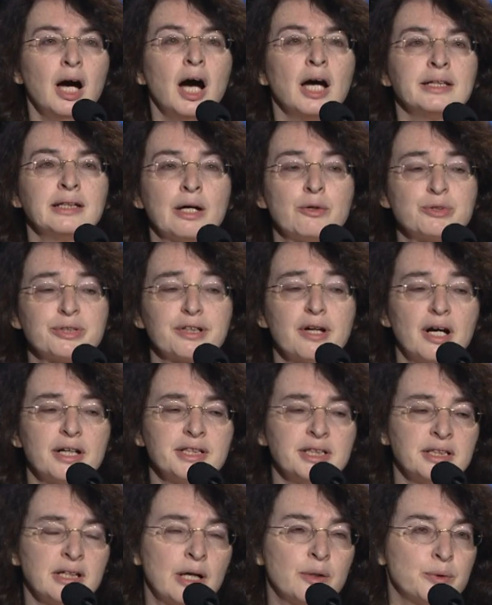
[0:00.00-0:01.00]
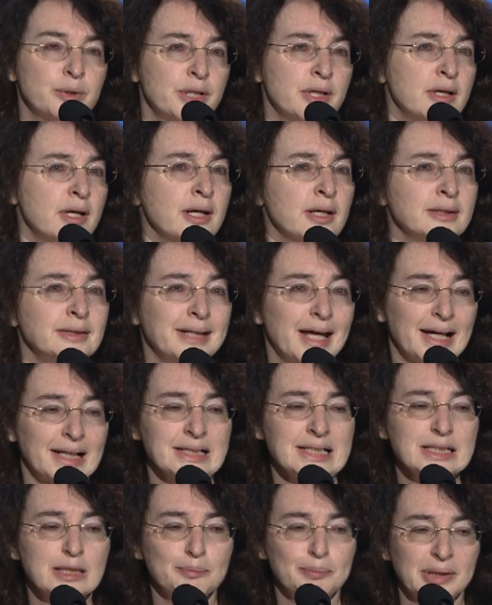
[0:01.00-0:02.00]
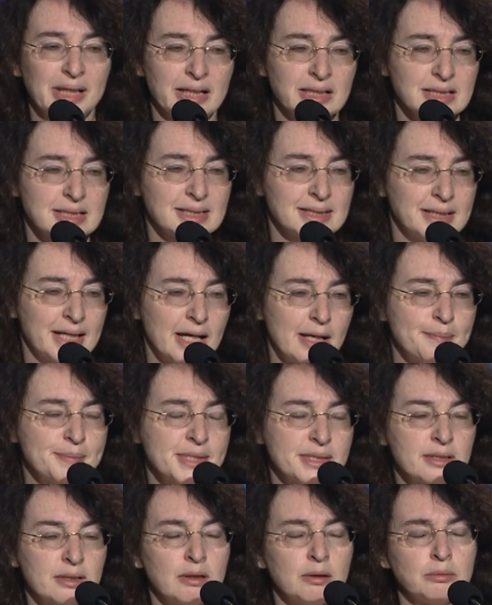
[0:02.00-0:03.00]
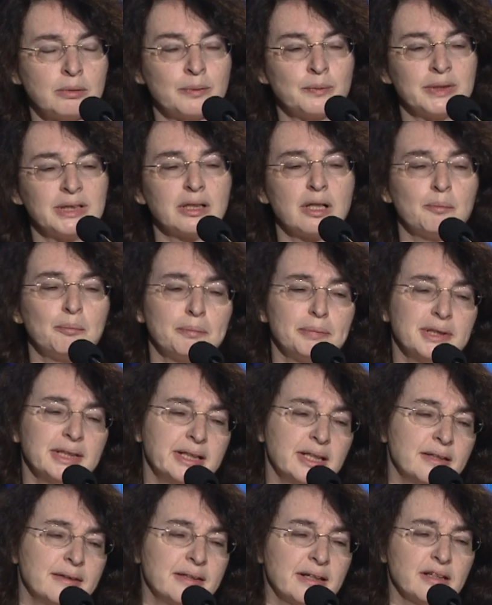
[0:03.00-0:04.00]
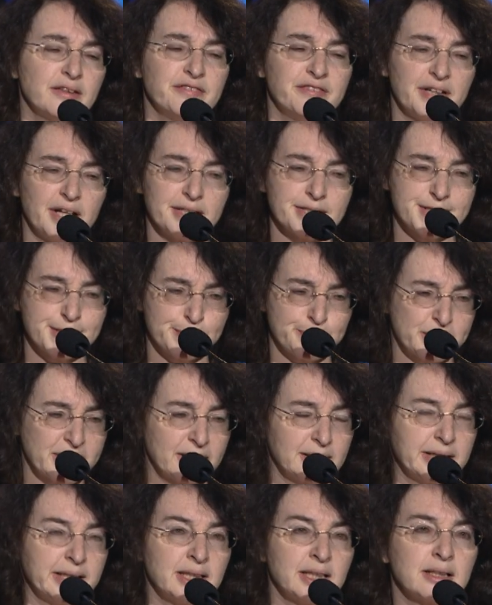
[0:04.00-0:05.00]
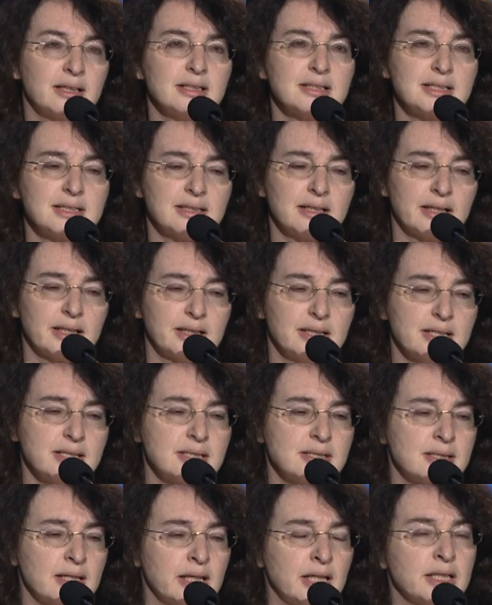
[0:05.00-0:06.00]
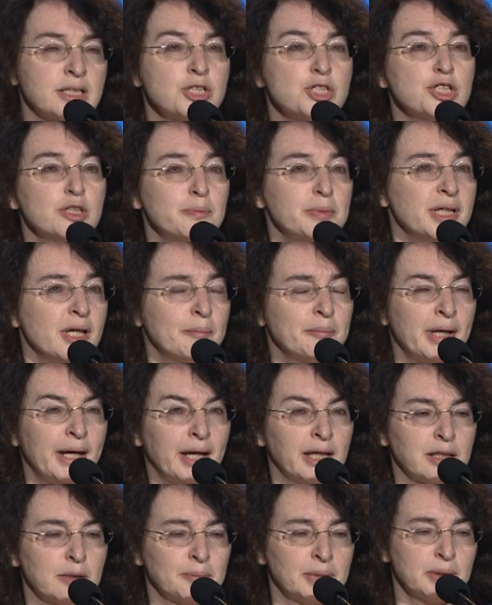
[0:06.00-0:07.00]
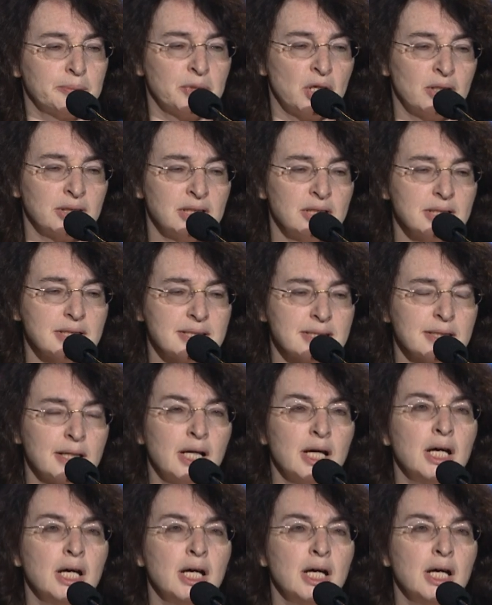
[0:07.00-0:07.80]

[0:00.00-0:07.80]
Now, regarding our next planned steps, we will complete the advanced preclinical studies in GBM animal models,